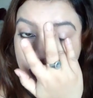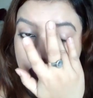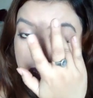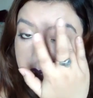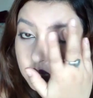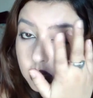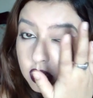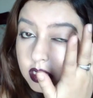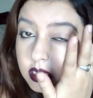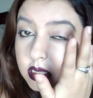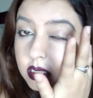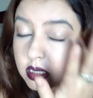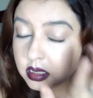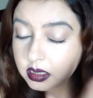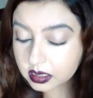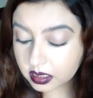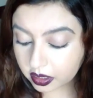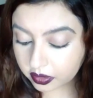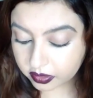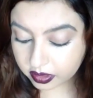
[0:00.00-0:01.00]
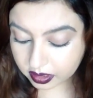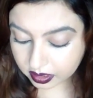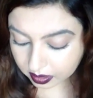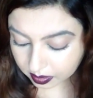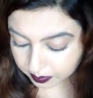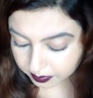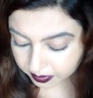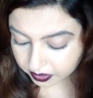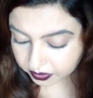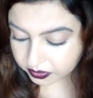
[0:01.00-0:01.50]
it does is give a
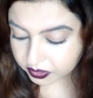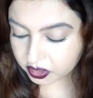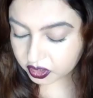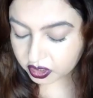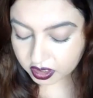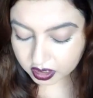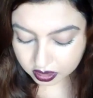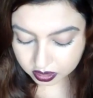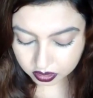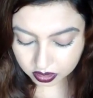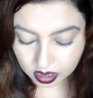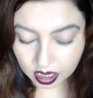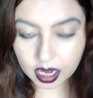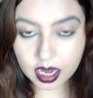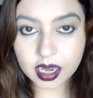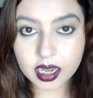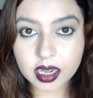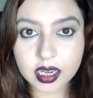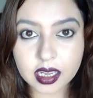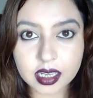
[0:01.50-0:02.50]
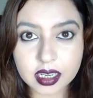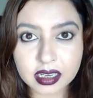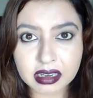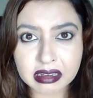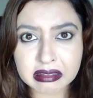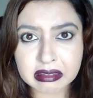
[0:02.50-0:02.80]
little bit of sheen to the eyelid,